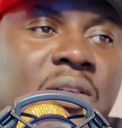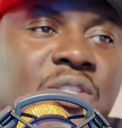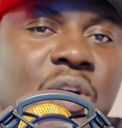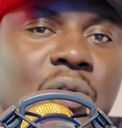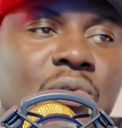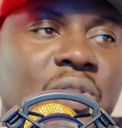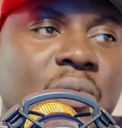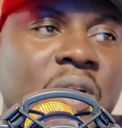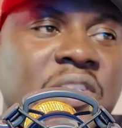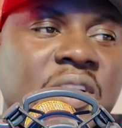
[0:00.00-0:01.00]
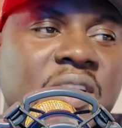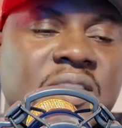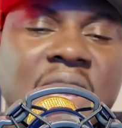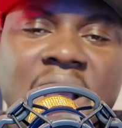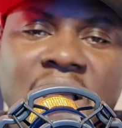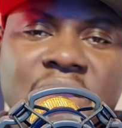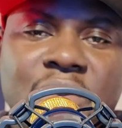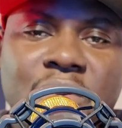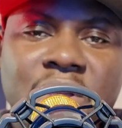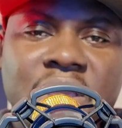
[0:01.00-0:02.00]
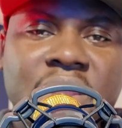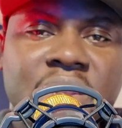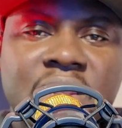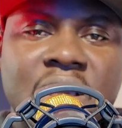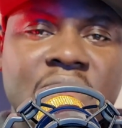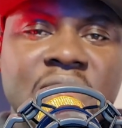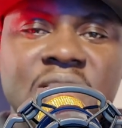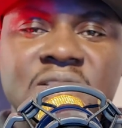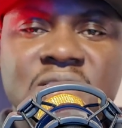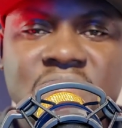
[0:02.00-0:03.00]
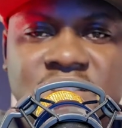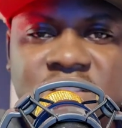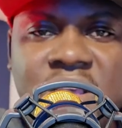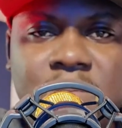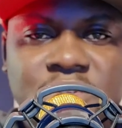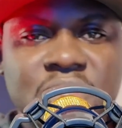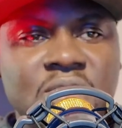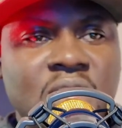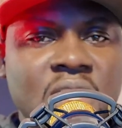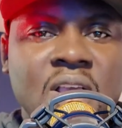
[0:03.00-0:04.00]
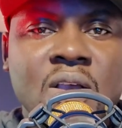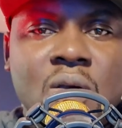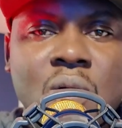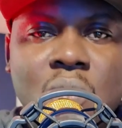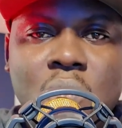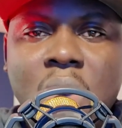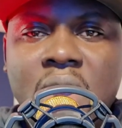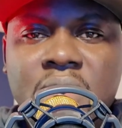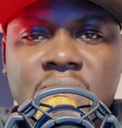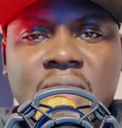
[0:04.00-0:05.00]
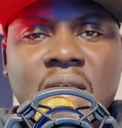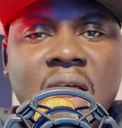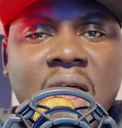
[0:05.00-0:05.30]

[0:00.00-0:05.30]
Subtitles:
So the question is, how are you going to get it? Now, this the steps. One,